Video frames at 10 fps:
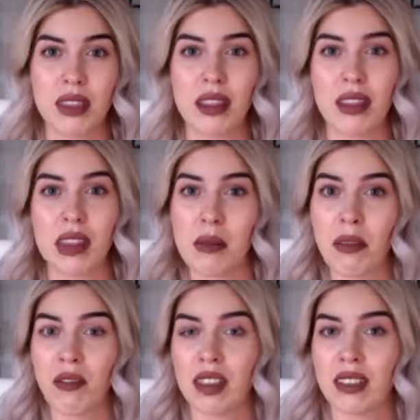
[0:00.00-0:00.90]
the theme
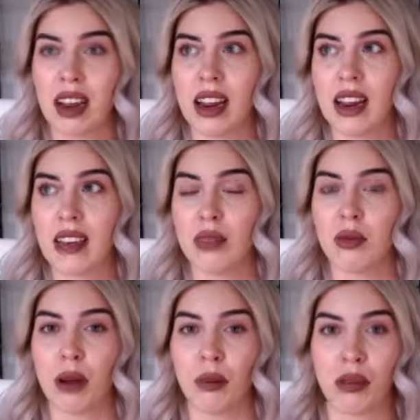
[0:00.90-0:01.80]
of the site is
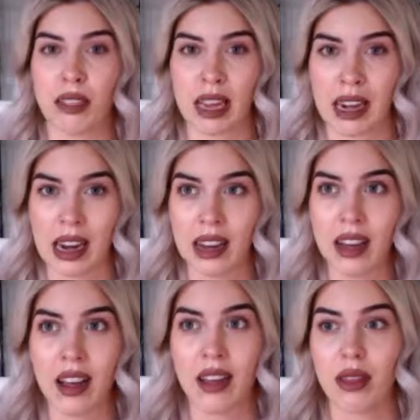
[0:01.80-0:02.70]
representing
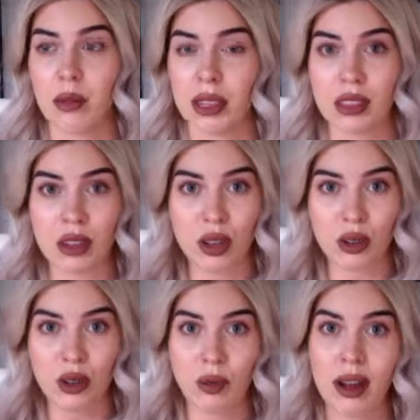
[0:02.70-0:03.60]
the business
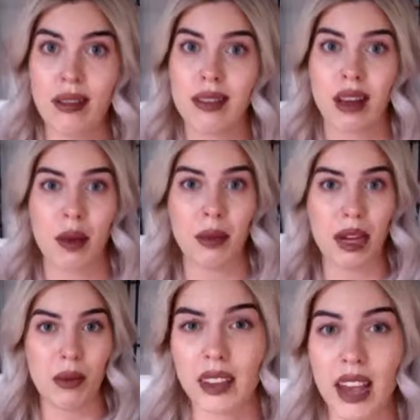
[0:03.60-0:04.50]
owner well, the
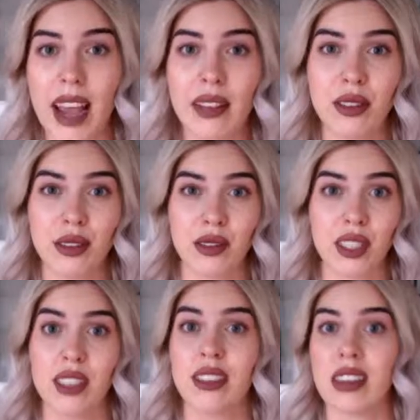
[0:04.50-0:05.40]
company well, and the
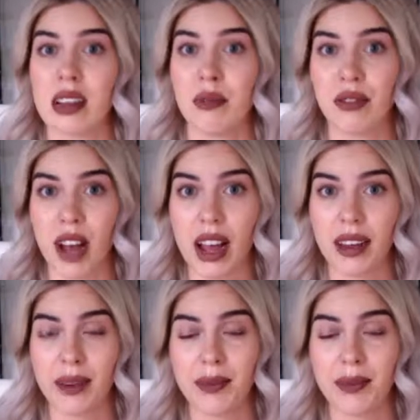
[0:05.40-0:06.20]
services that they provide.